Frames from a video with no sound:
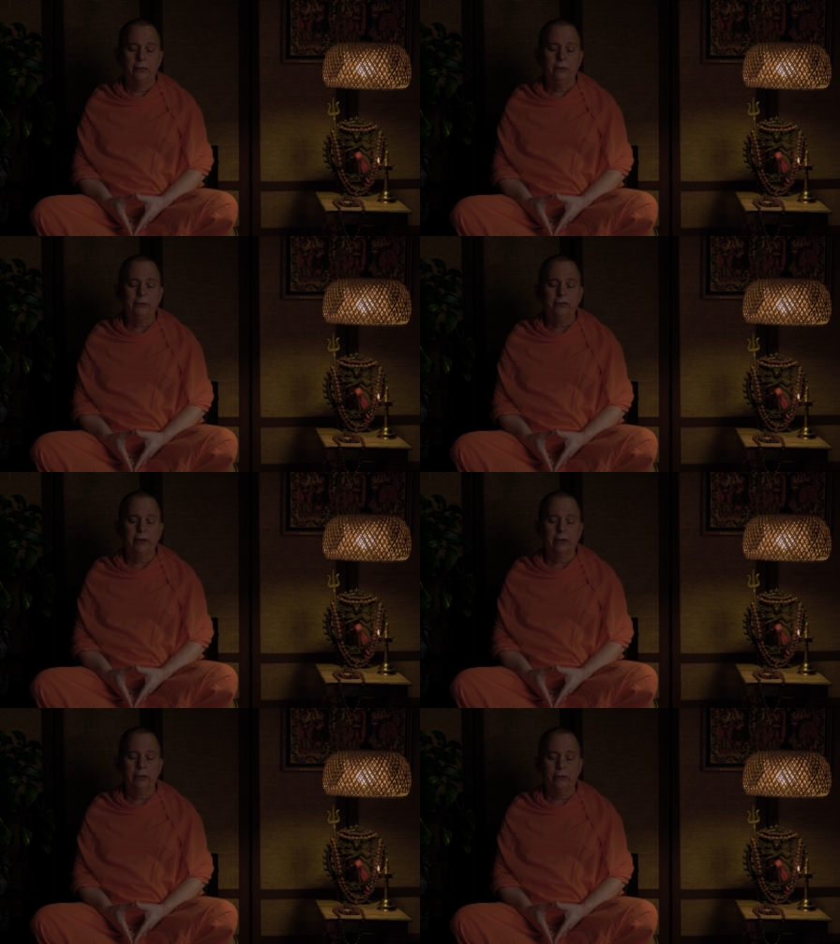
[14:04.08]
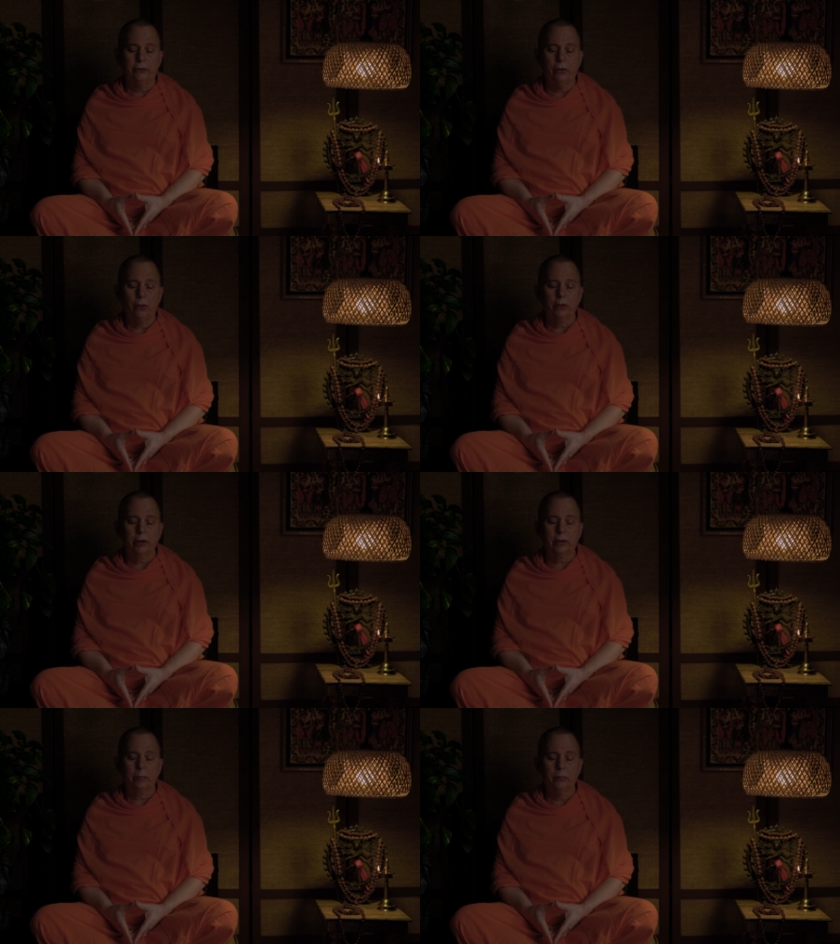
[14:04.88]
using the
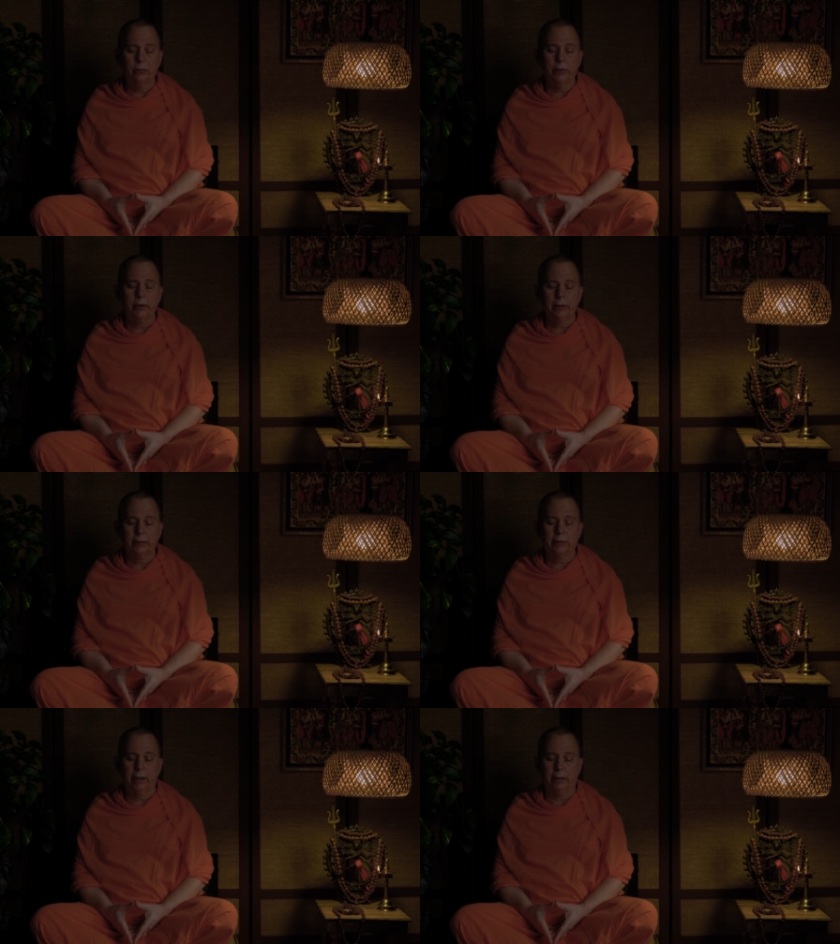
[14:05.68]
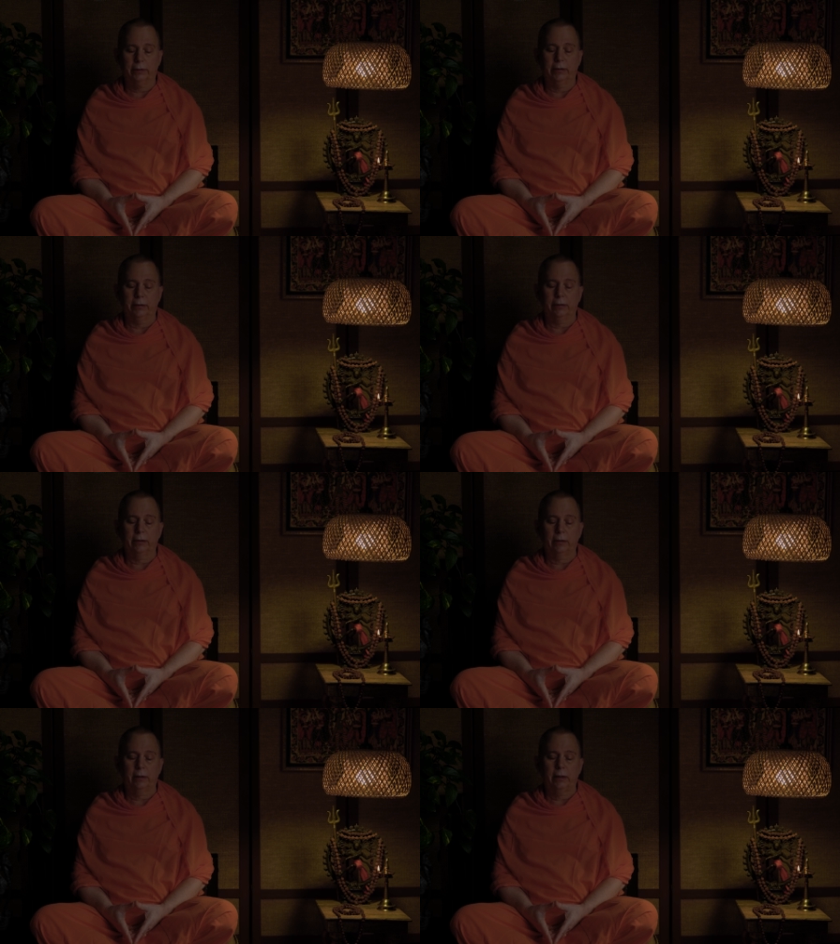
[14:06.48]
yogic breathing technique,
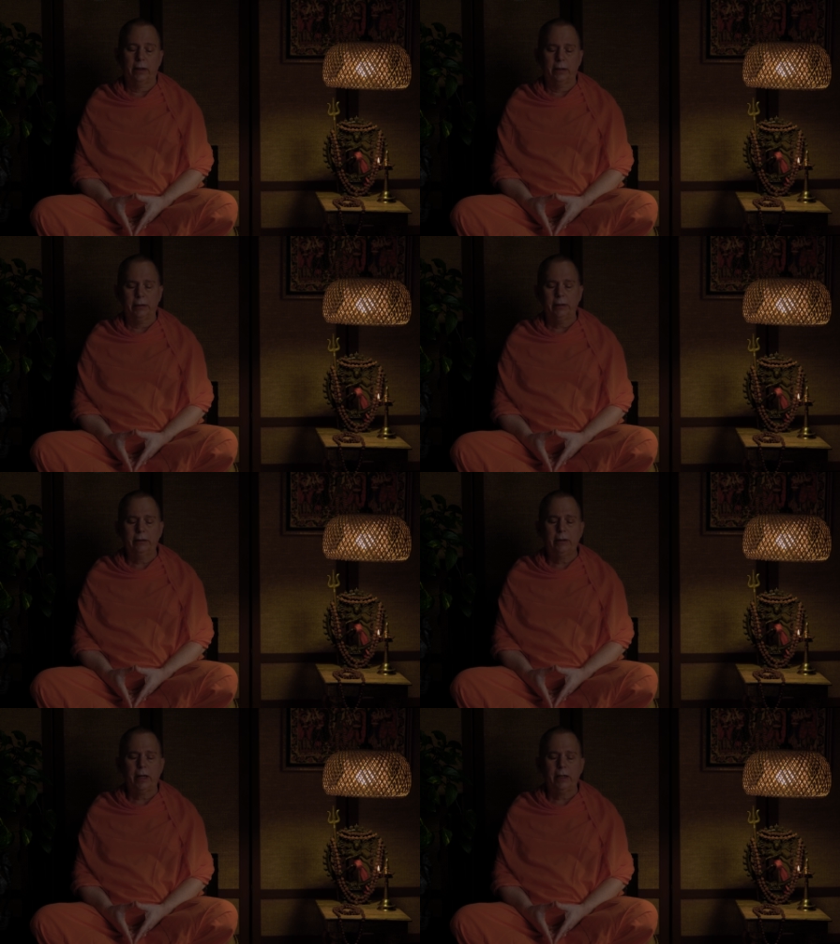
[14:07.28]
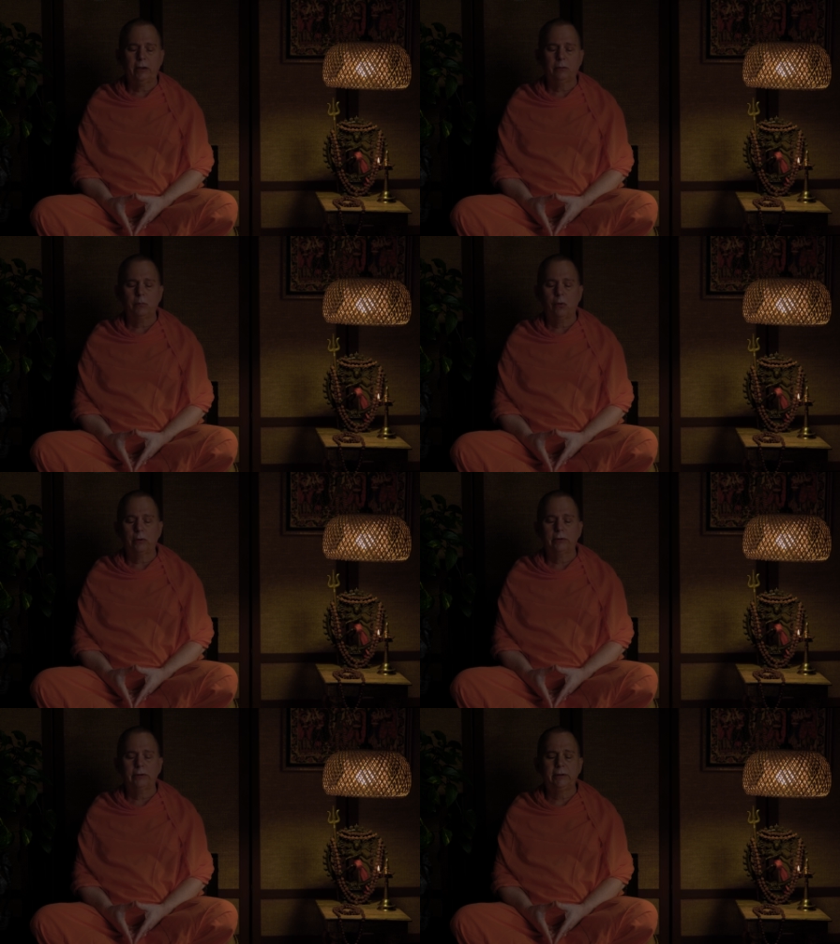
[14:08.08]
inhale
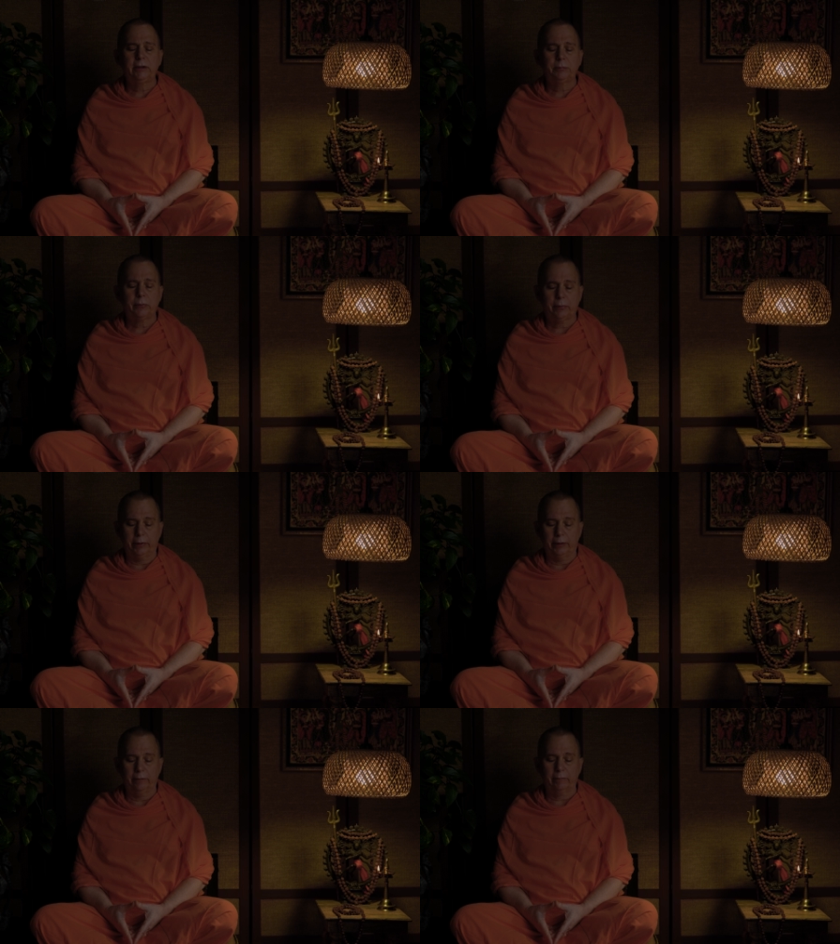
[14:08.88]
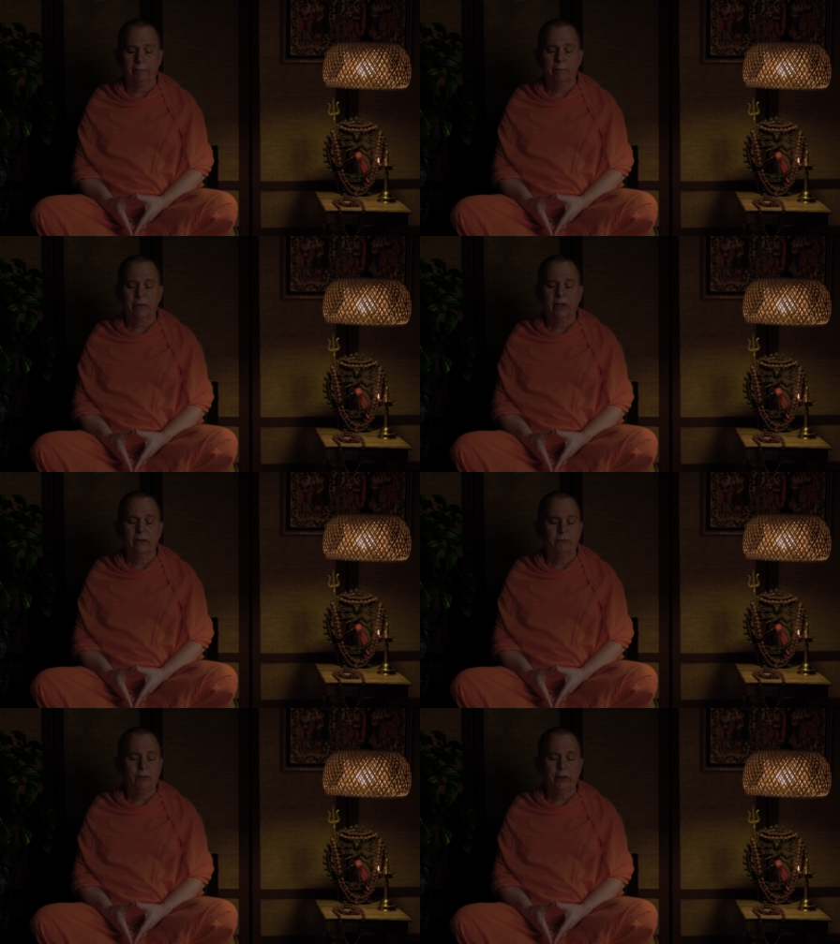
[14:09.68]
more deeply,
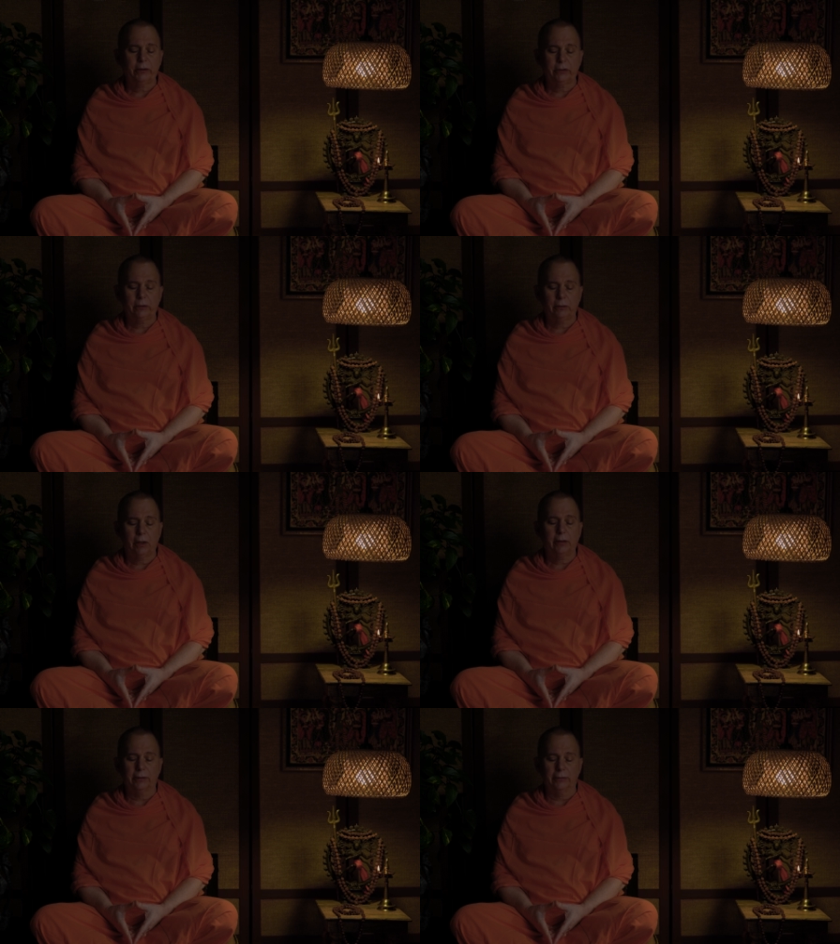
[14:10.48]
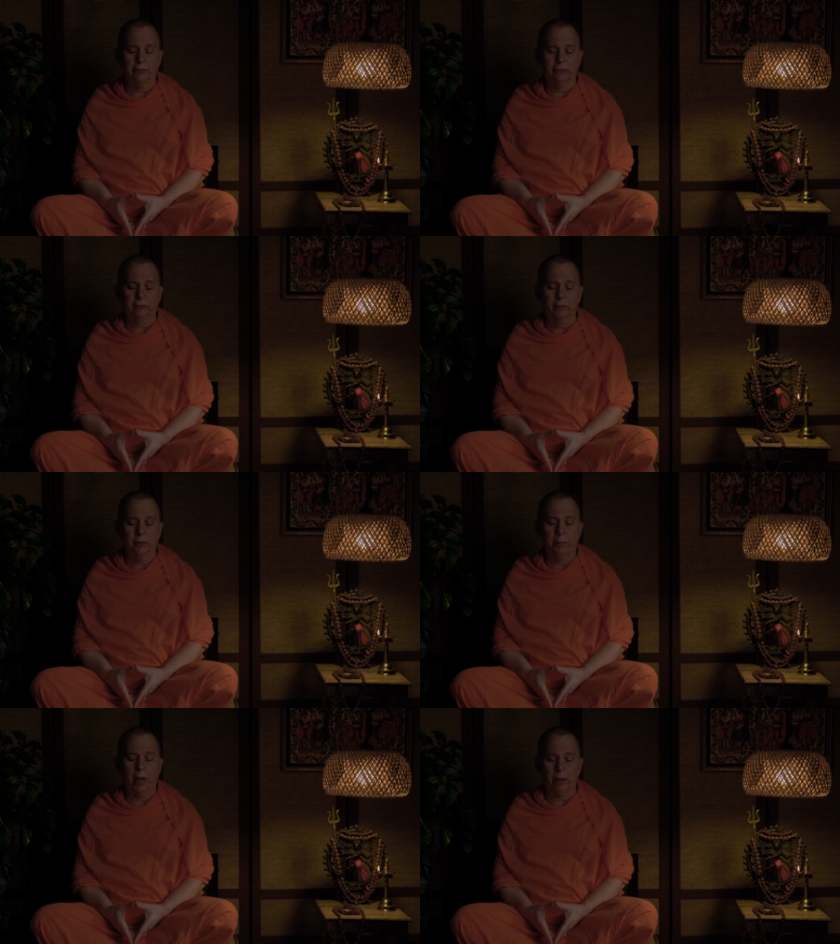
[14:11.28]
filling your lungs from
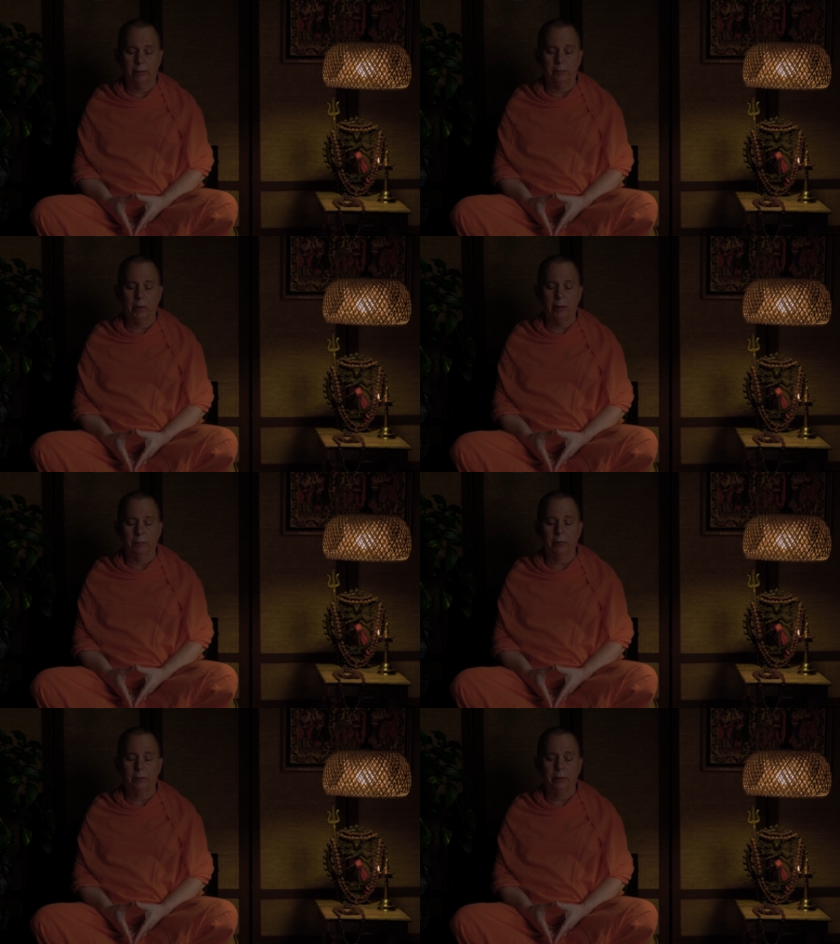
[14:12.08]
the bottom up,